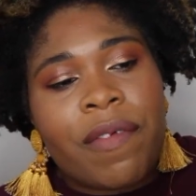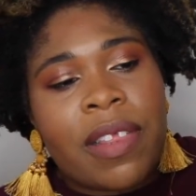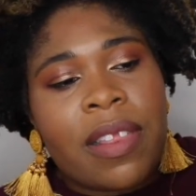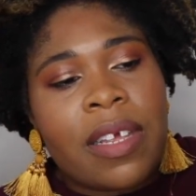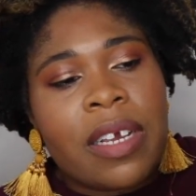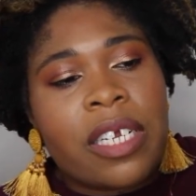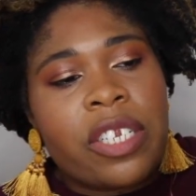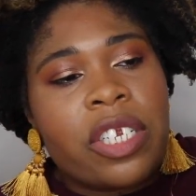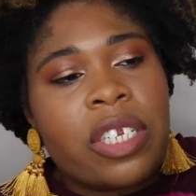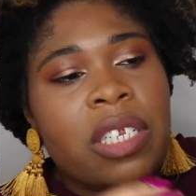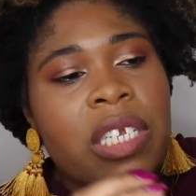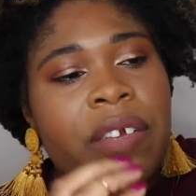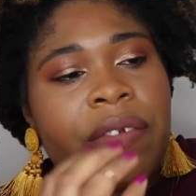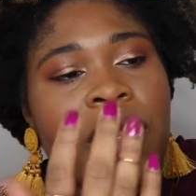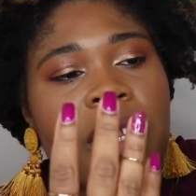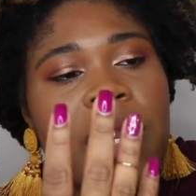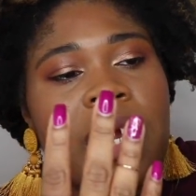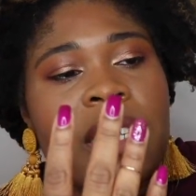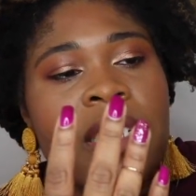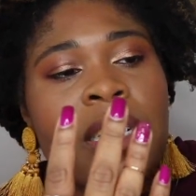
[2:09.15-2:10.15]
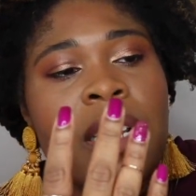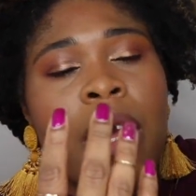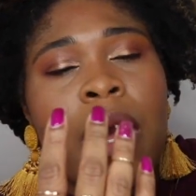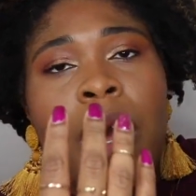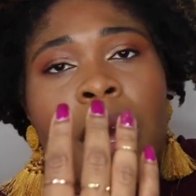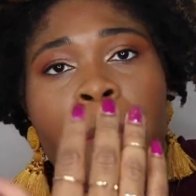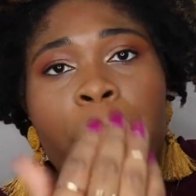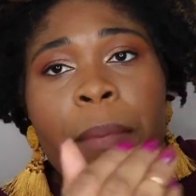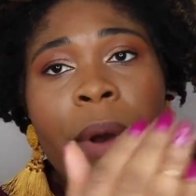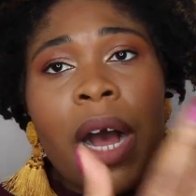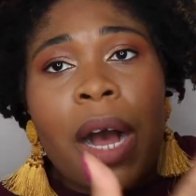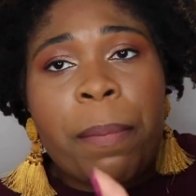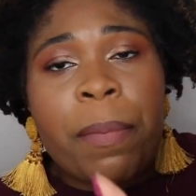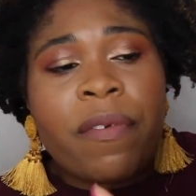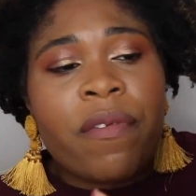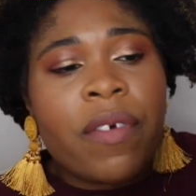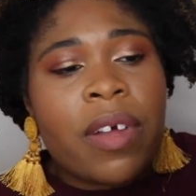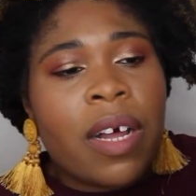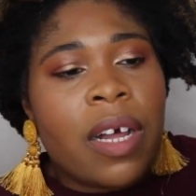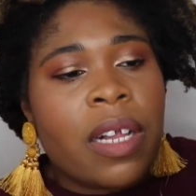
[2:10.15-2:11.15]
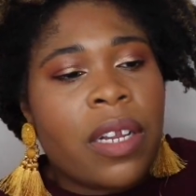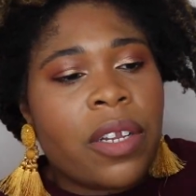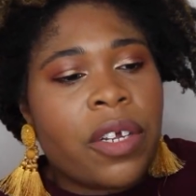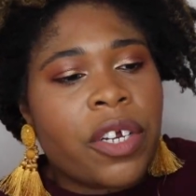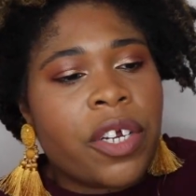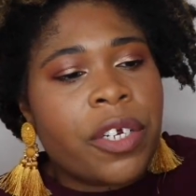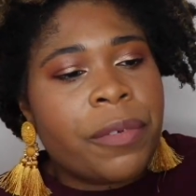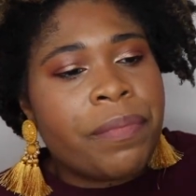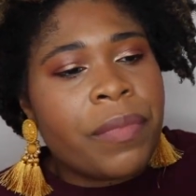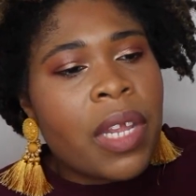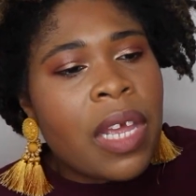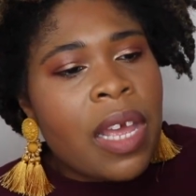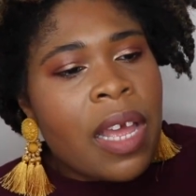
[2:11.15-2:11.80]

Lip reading: I think it just gives a nice pop of color.